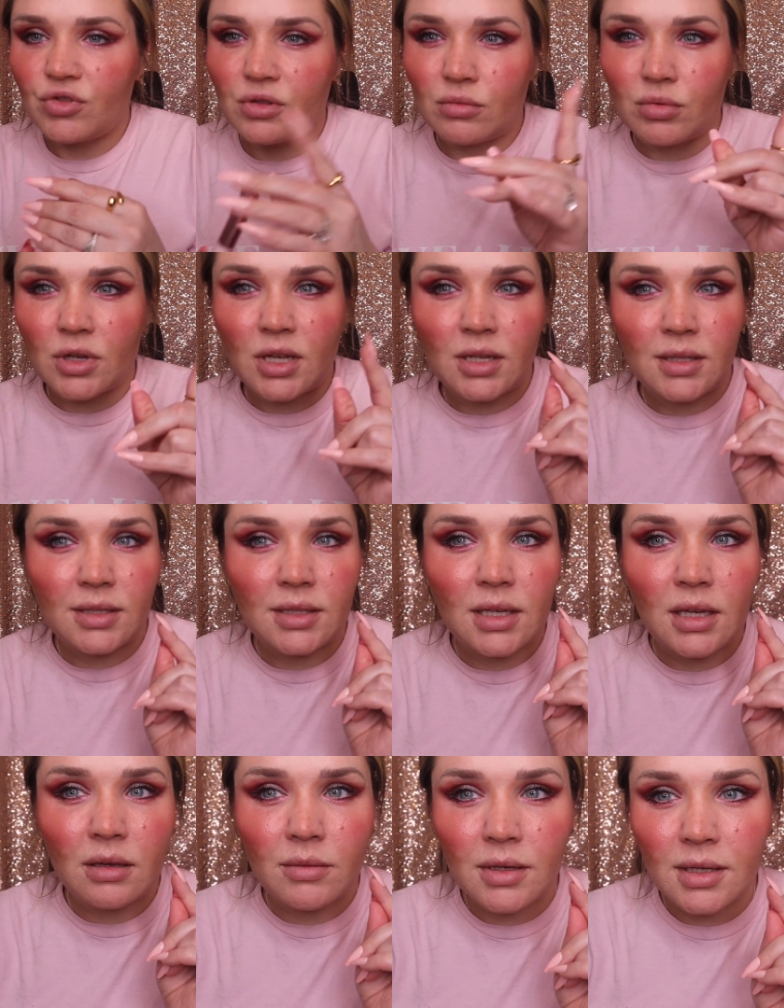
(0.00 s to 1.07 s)
So we're gonna
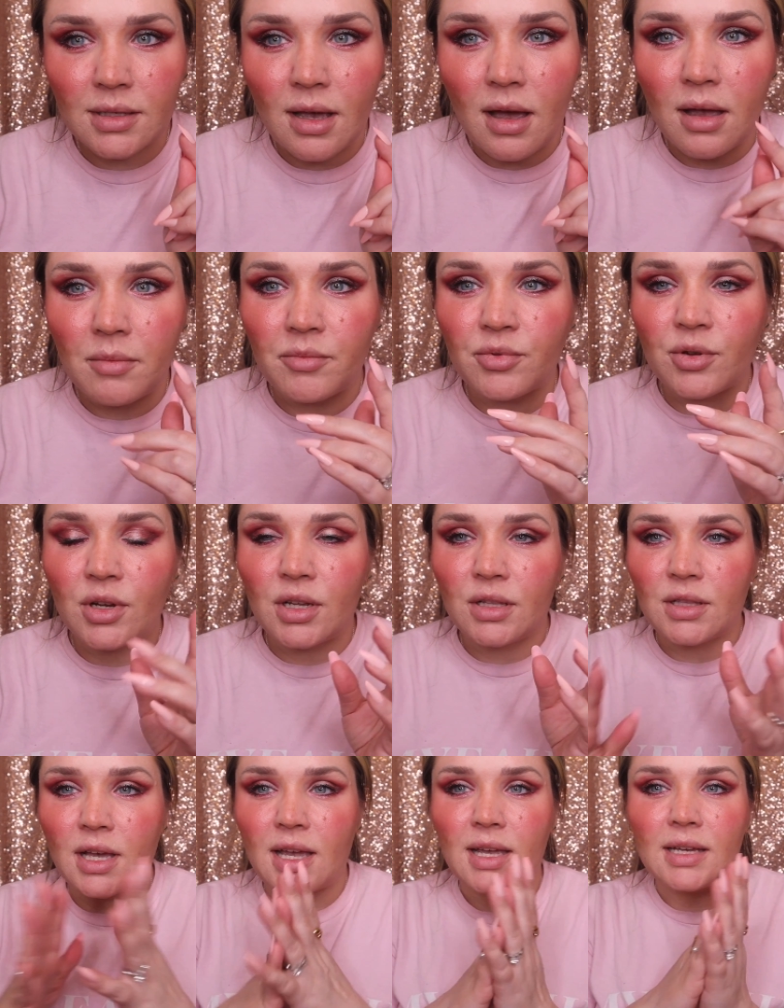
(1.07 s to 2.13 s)
see because I'm pretty
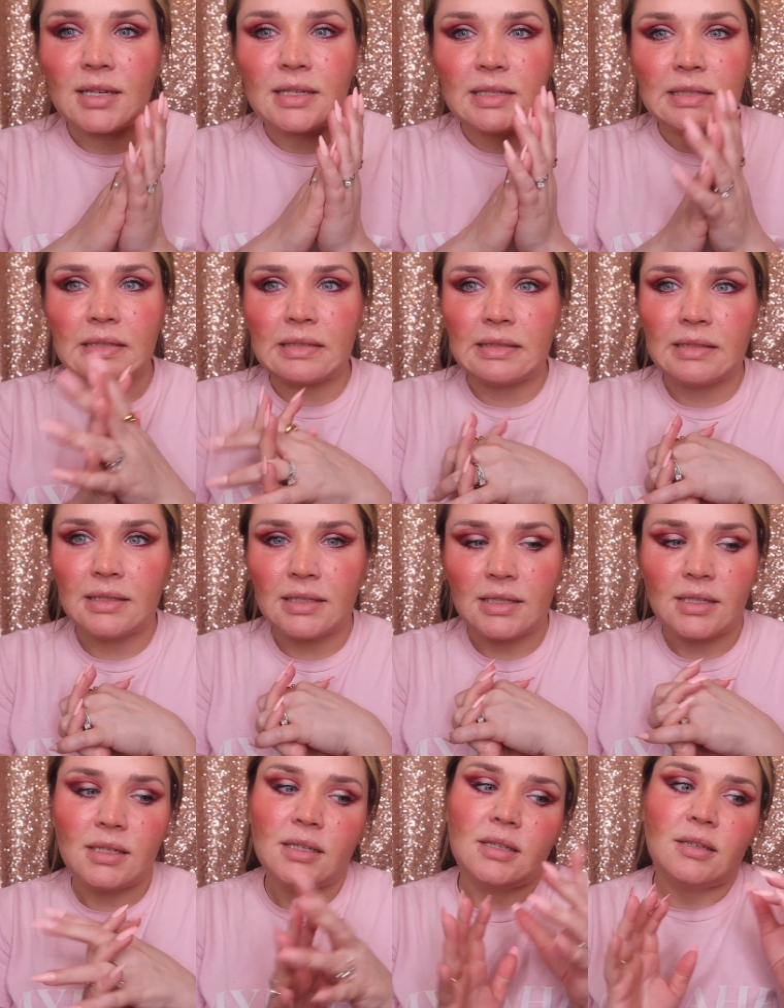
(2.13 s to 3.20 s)
like,
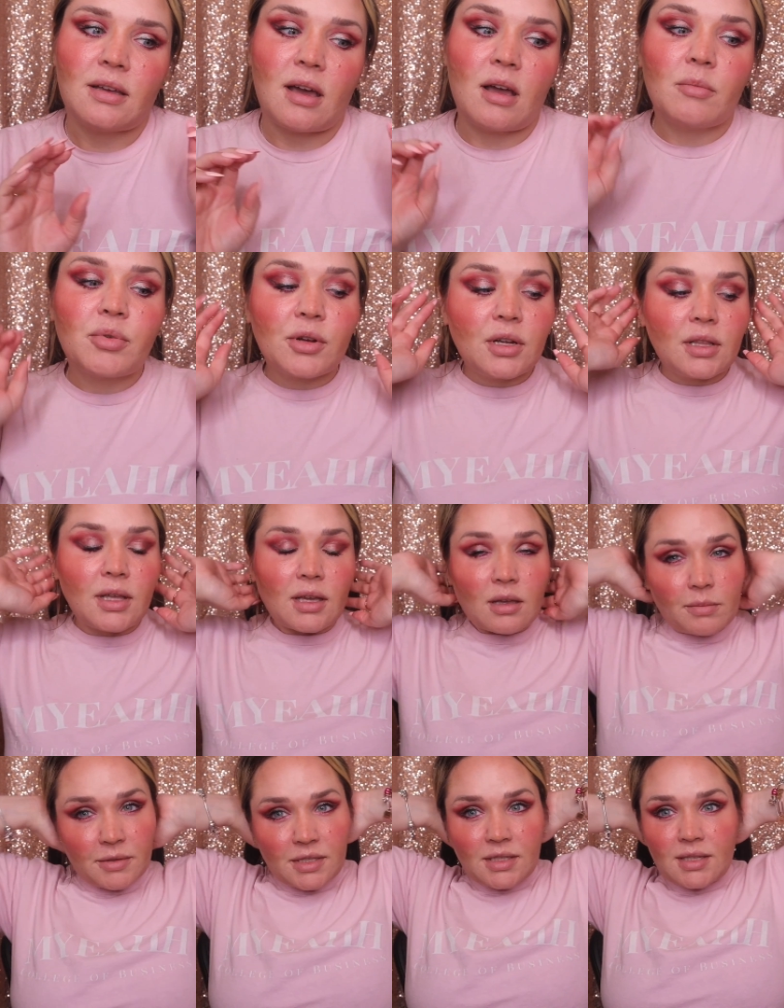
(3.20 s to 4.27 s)
I'm pretty like
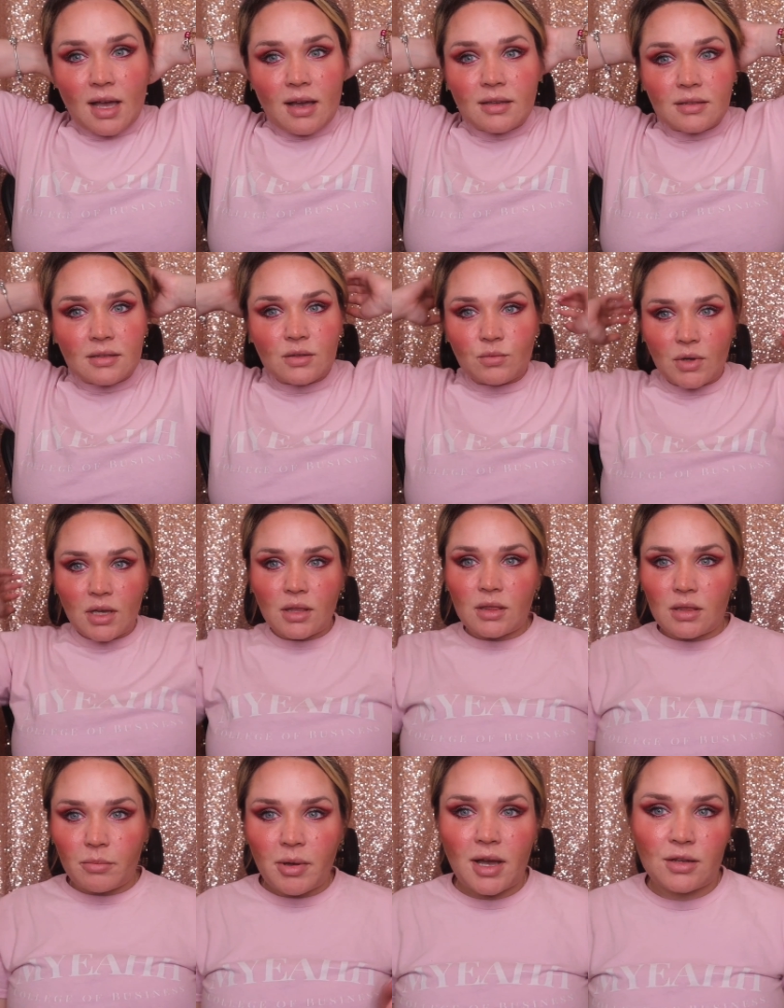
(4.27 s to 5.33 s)
obsessed
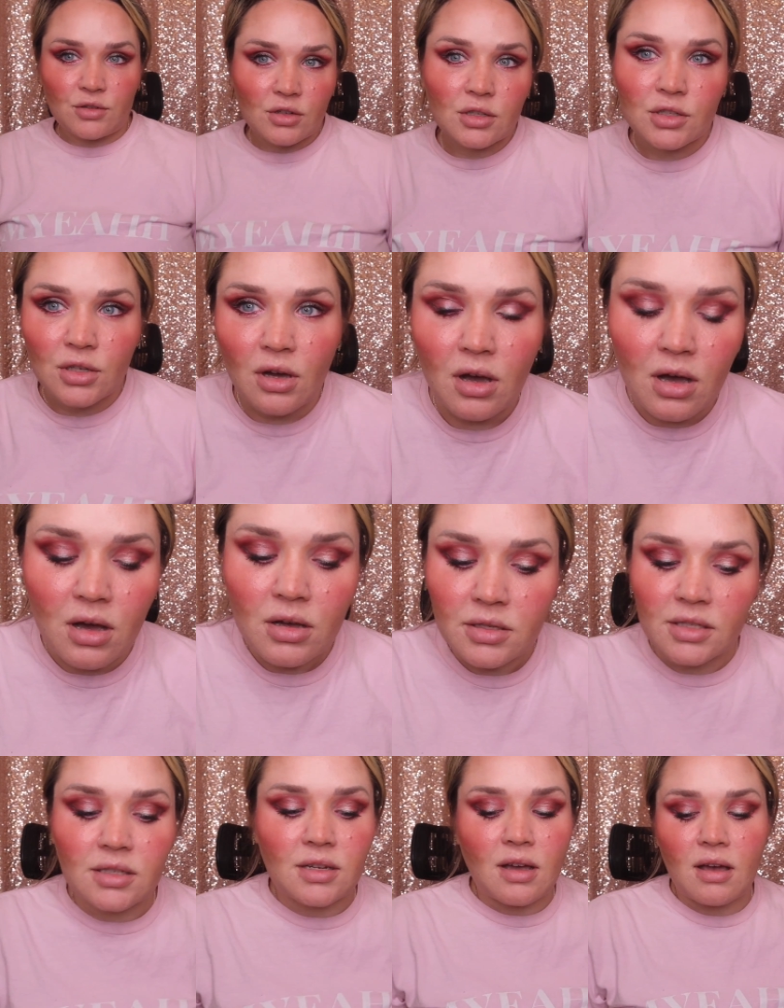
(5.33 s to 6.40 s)
with the Patrick Ta
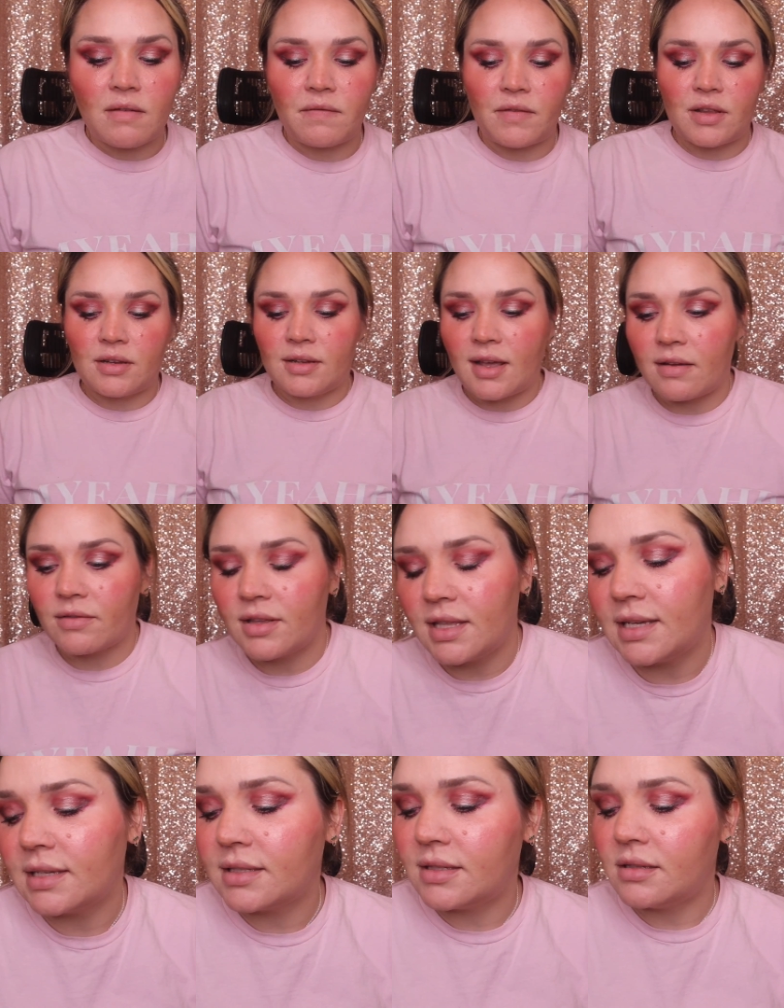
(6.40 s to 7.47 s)
stuff and
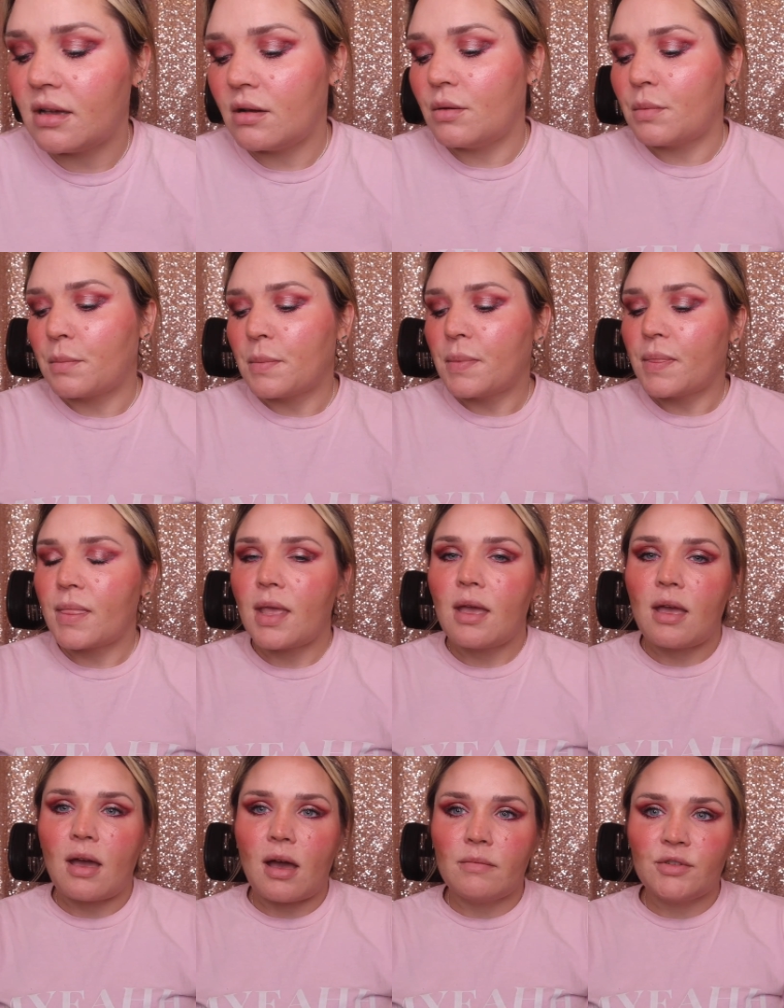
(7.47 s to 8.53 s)
everything. So
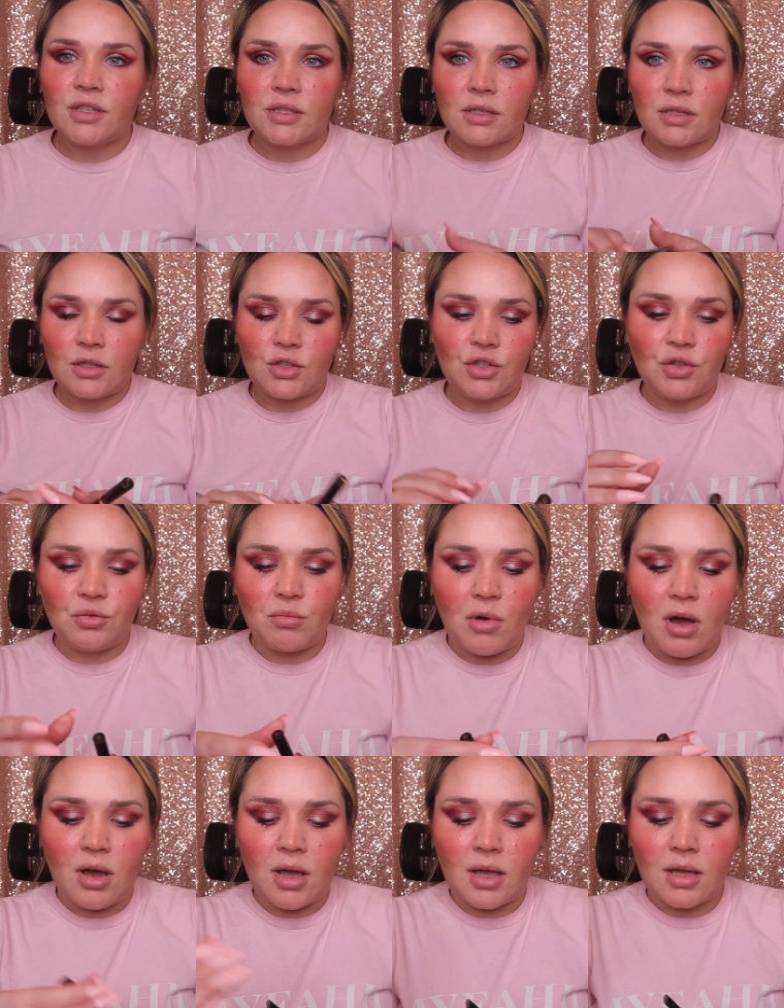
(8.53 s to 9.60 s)
I'm just gonna do
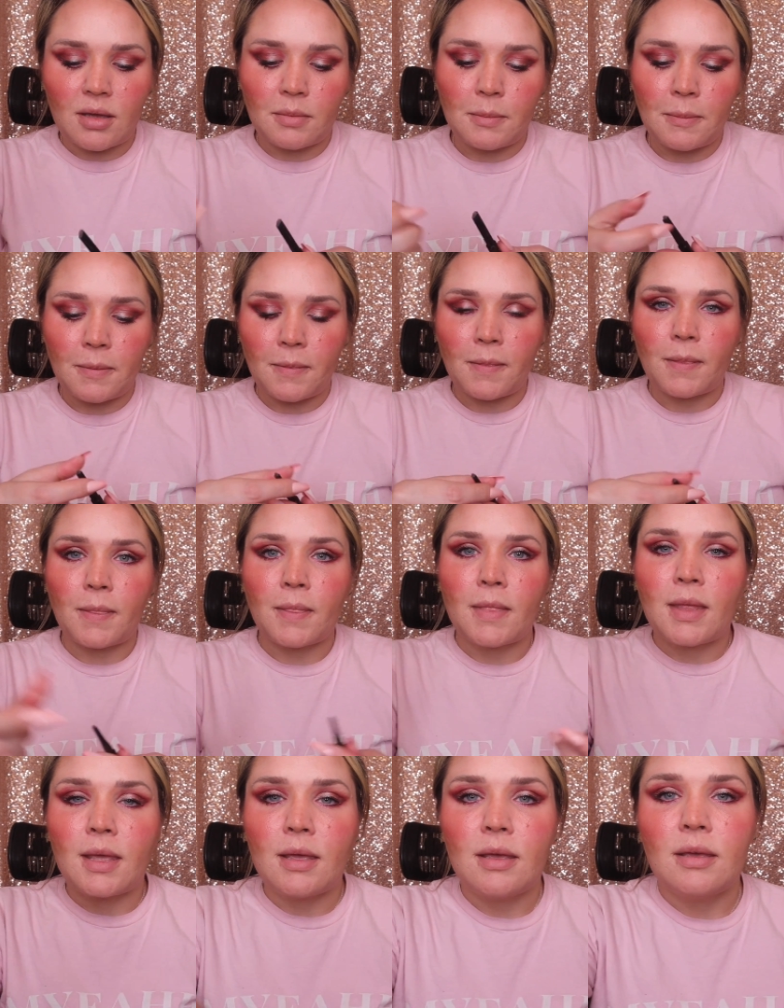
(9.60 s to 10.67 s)
my,
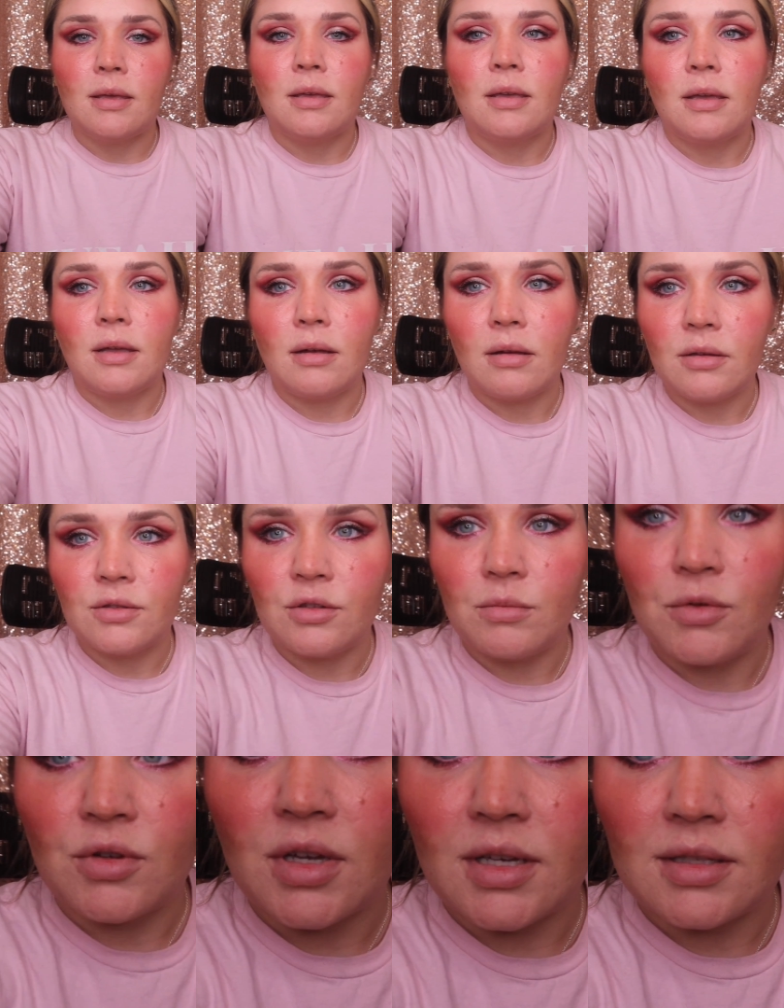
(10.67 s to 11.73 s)
here I'll zoom
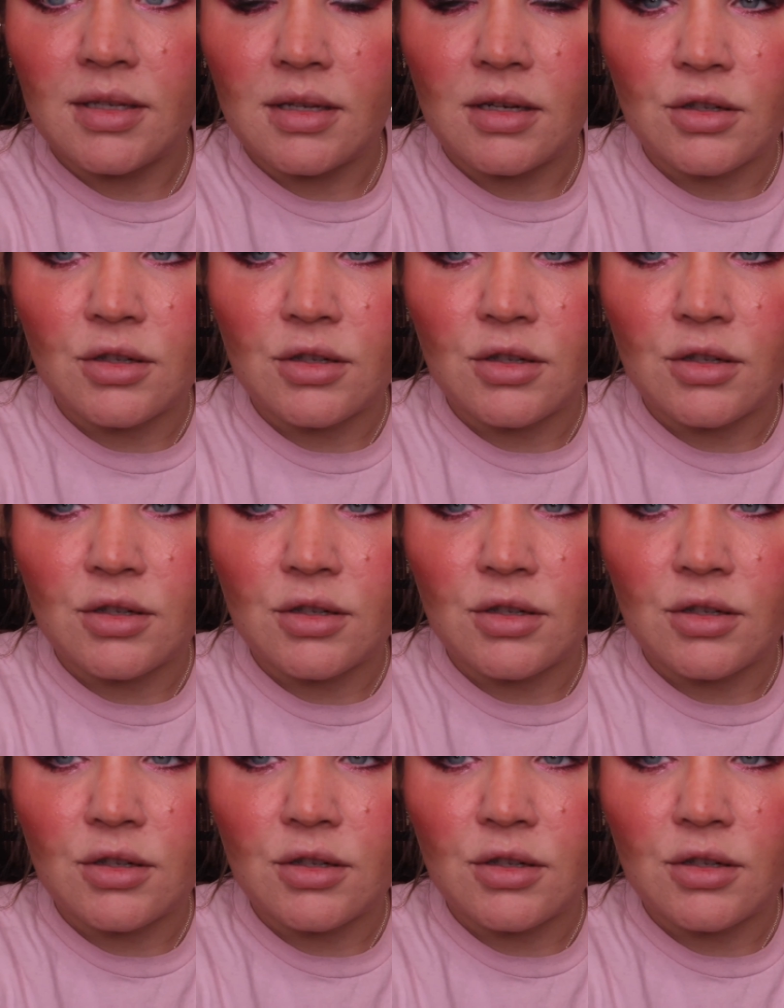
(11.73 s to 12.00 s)
you guys in.